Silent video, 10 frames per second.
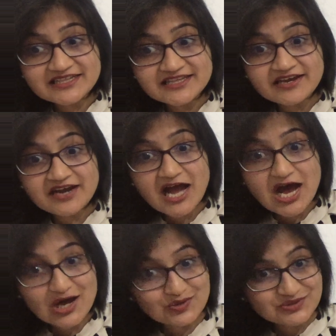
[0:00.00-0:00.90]
their
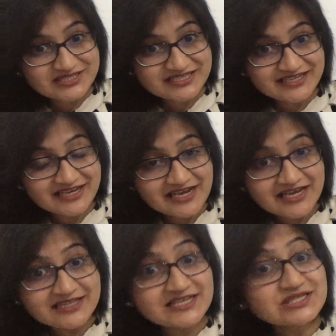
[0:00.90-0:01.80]
house.
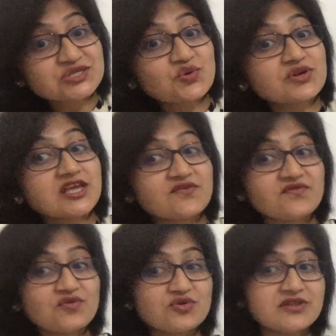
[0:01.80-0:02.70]
They store their
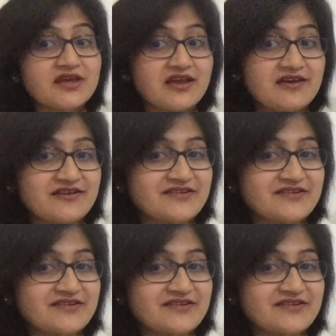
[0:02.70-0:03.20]
food there.